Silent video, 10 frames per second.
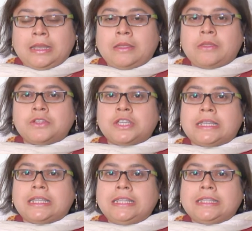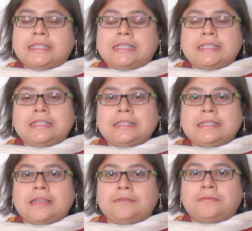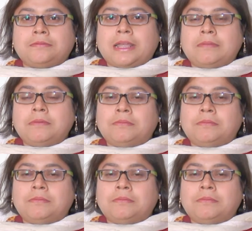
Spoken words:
Now, usually the seizures can